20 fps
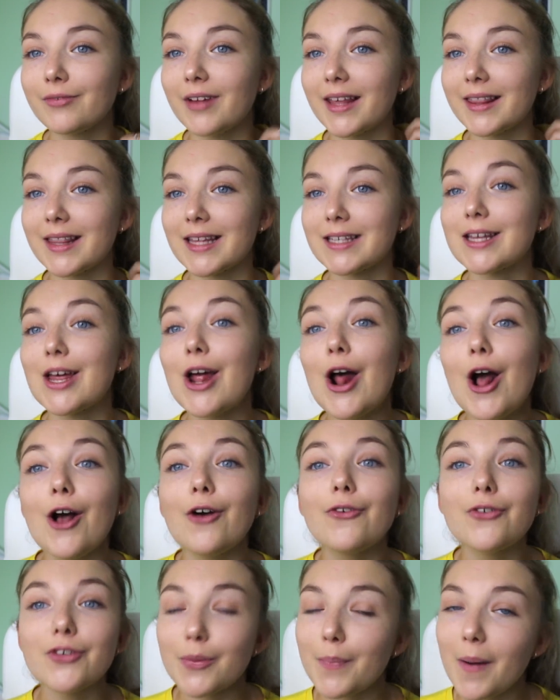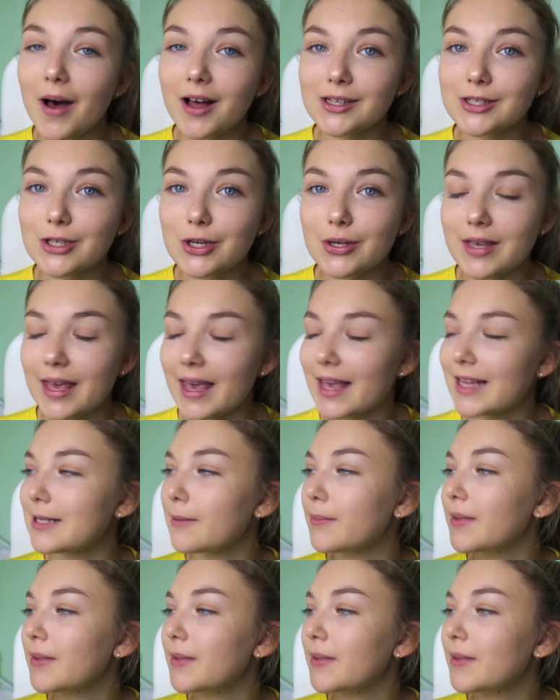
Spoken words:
like this for the past 2 years.